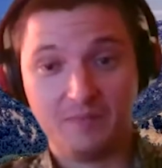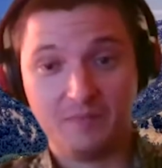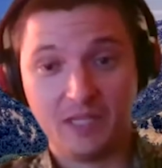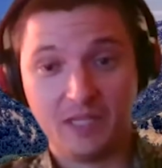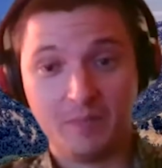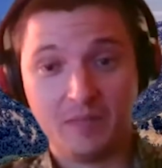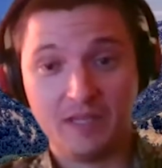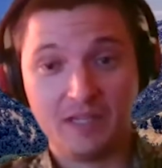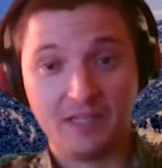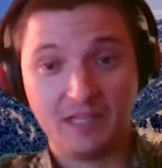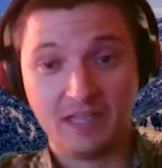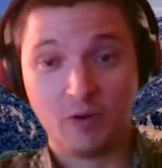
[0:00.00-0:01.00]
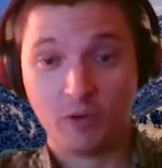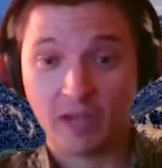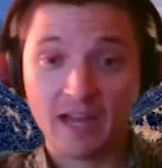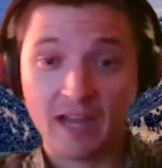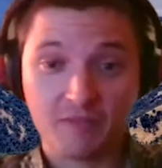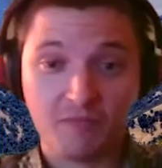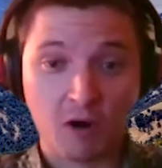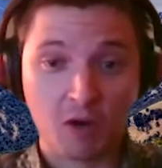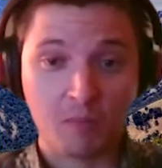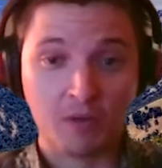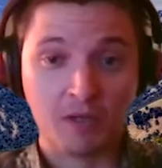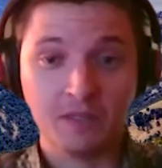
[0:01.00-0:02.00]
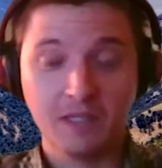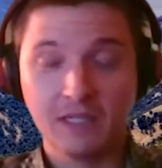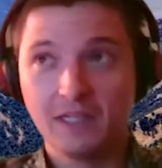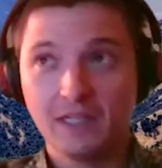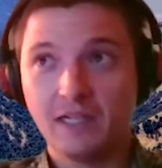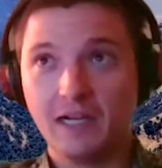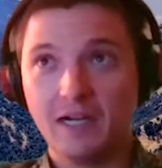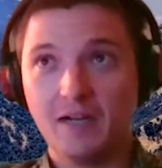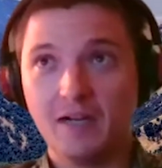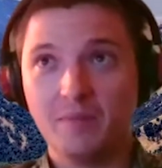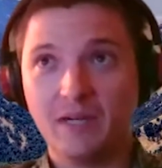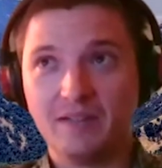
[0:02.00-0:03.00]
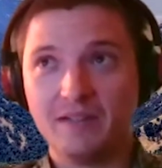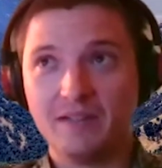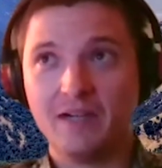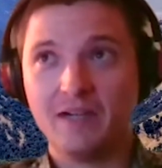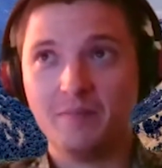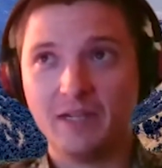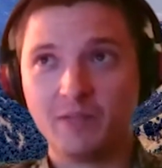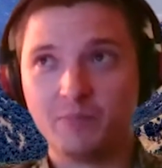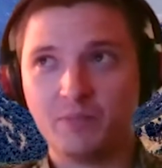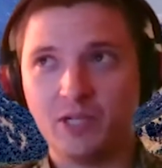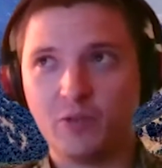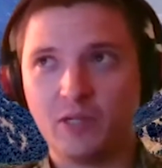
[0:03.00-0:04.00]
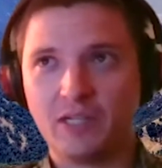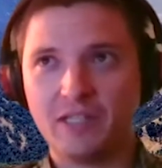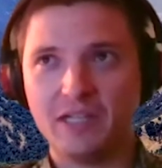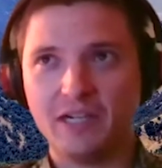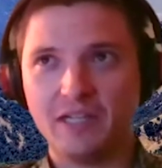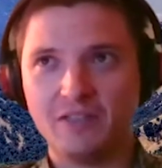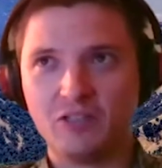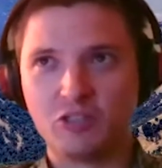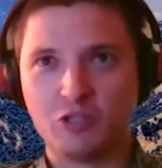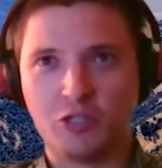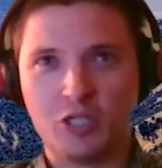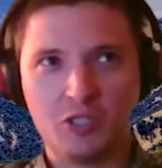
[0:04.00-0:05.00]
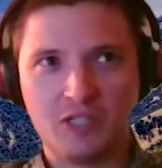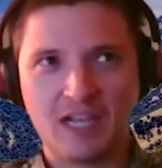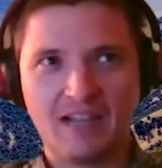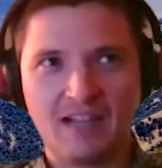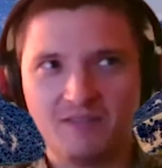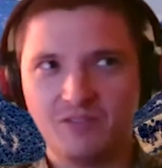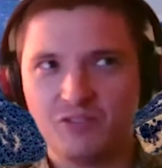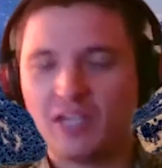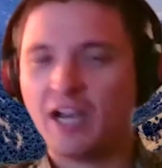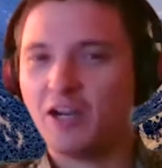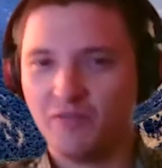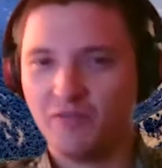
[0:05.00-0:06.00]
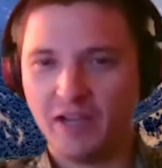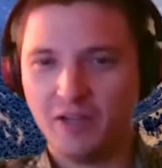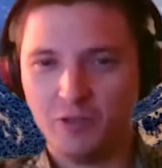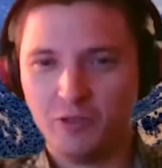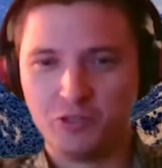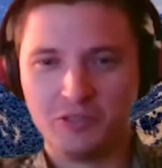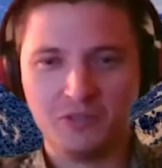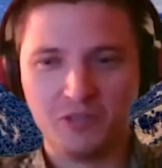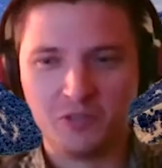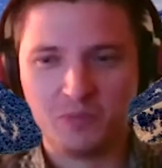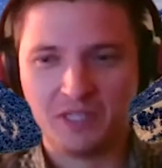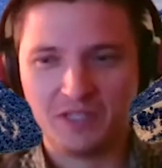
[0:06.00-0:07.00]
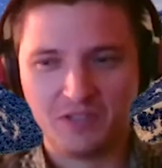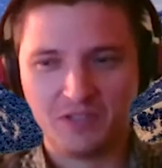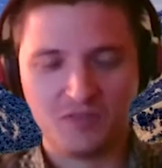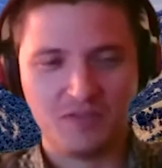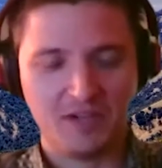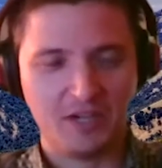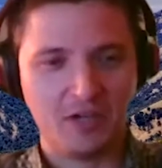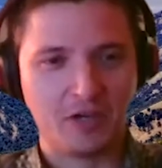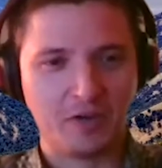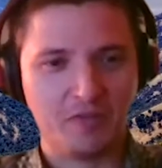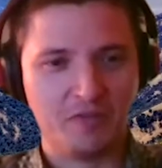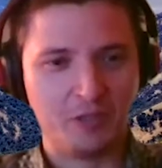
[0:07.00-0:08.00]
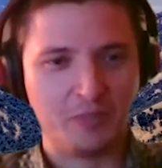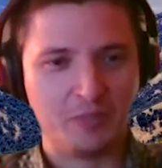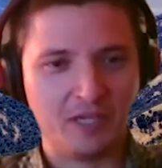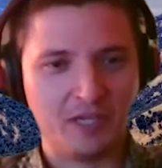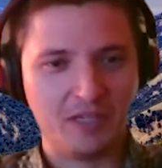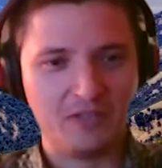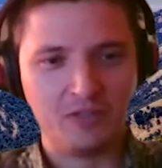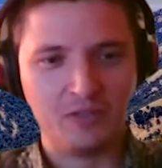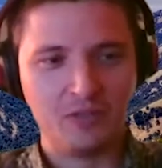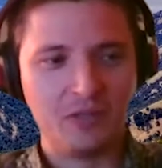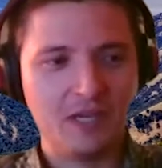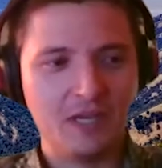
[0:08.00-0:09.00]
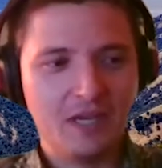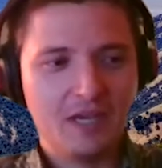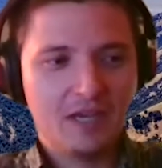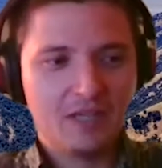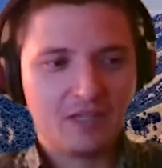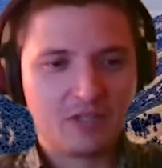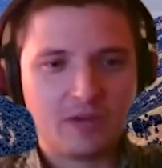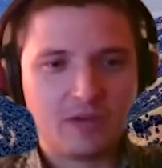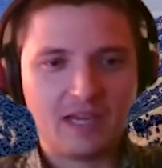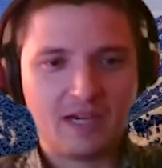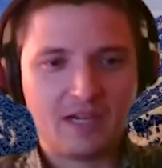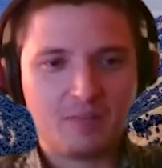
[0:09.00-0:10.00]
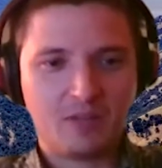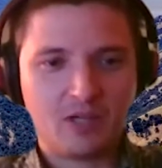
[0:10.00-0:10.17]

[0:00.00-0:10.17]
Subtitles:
be like an organic farmer. But I pretty quickly got discouraged. I got scared of that notion just because it's a very hard field to break into. So I ended up